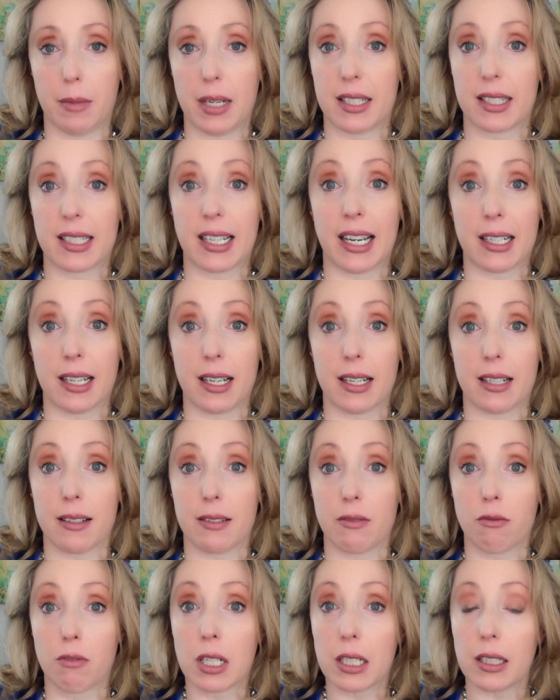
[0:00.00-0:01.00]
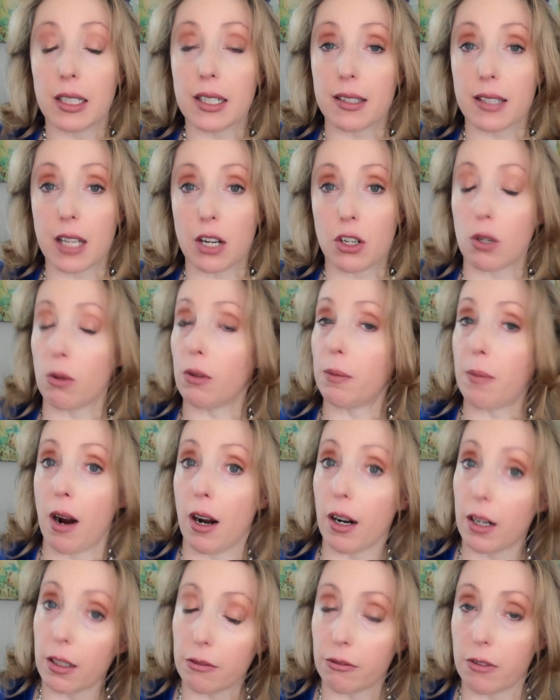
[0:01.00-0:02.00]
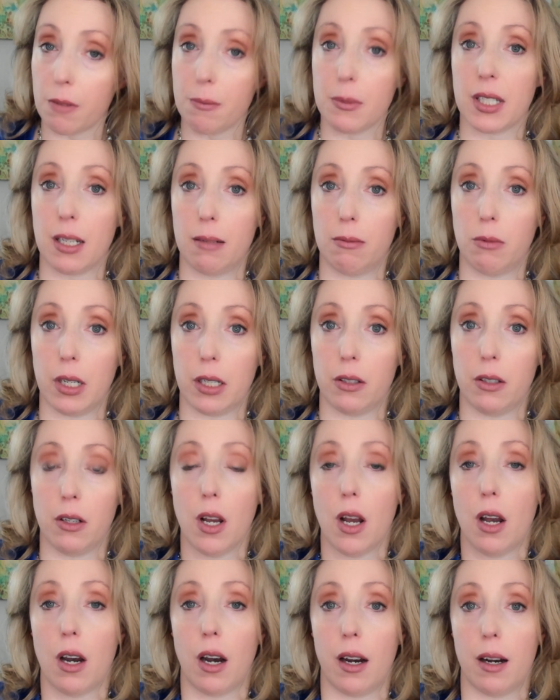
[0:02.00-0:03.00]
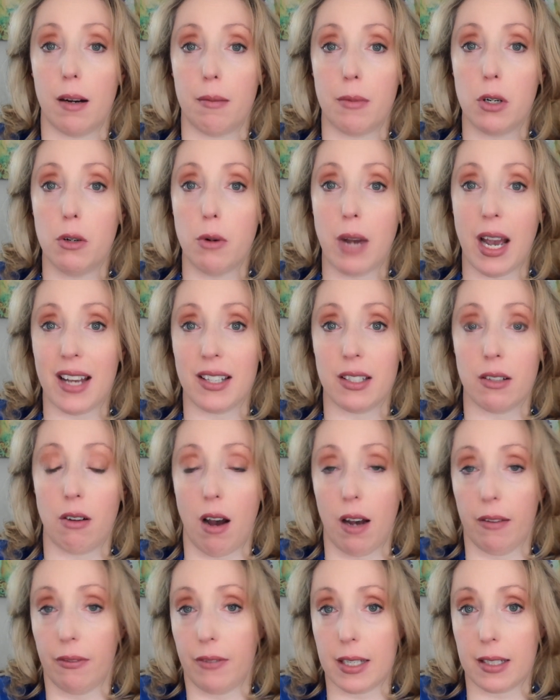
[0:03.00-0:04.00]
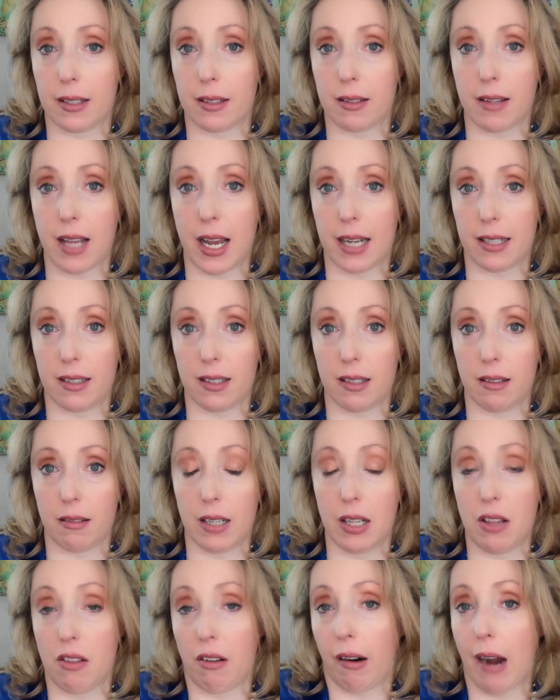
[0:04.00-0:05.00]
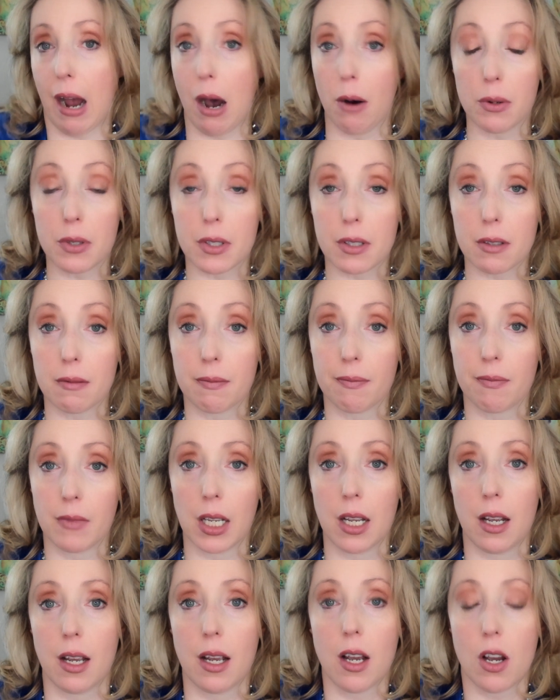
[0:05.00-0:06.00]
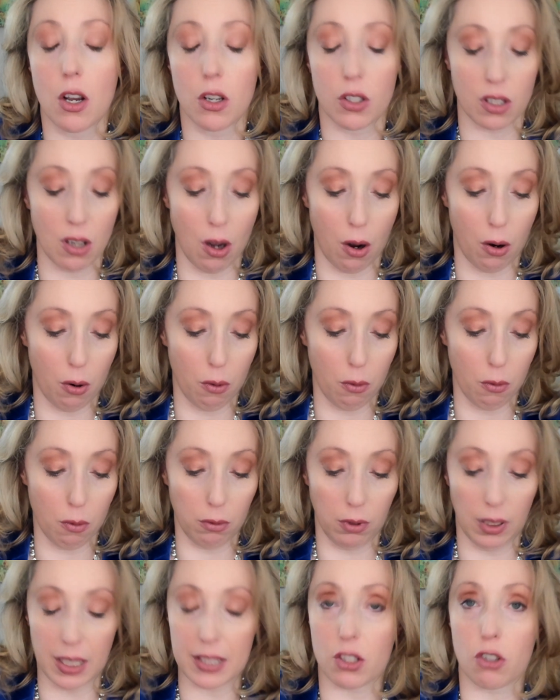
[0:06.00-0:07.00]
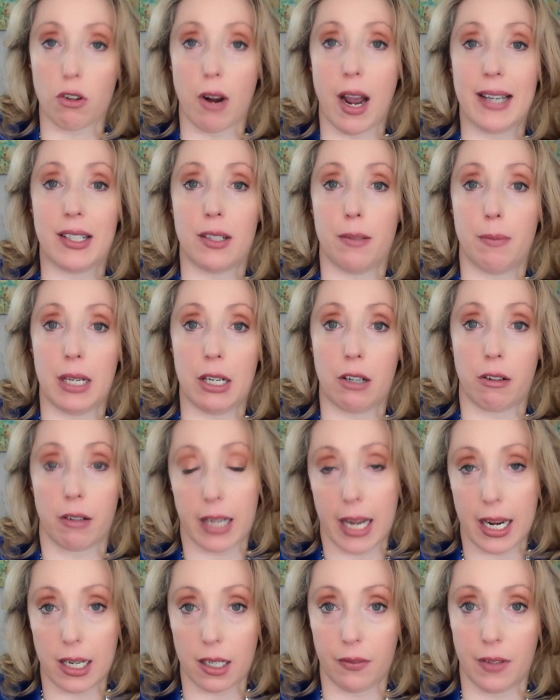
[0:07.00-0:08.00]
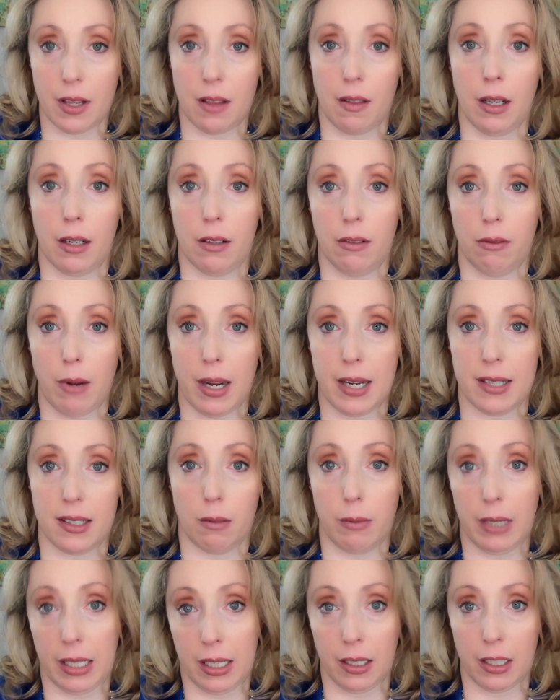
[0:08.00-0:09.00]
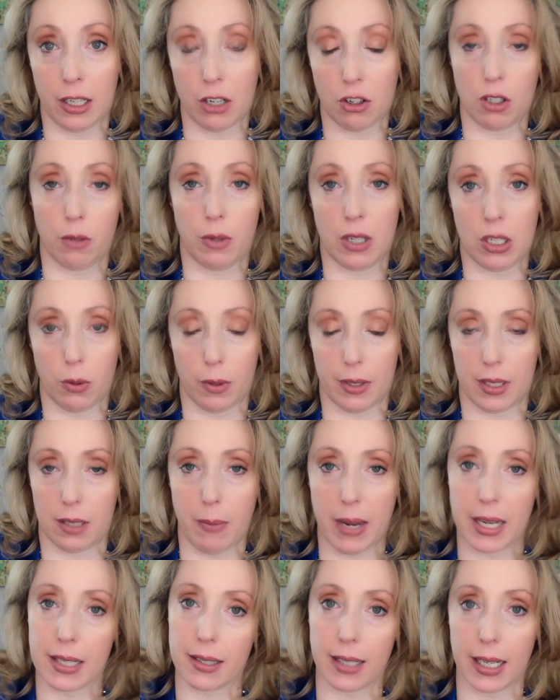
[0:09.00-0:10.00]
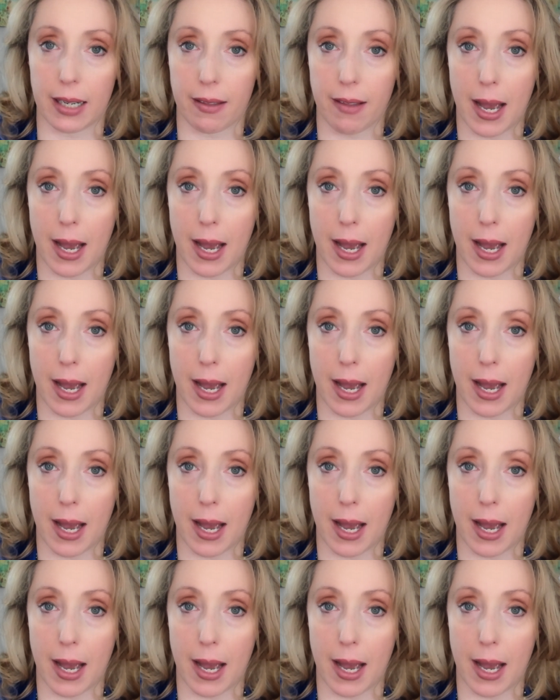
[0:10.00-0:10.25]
is going to really set you apart from someone who has an office that's in their house. So let's try to be creative and think of ways that we can get you into a space like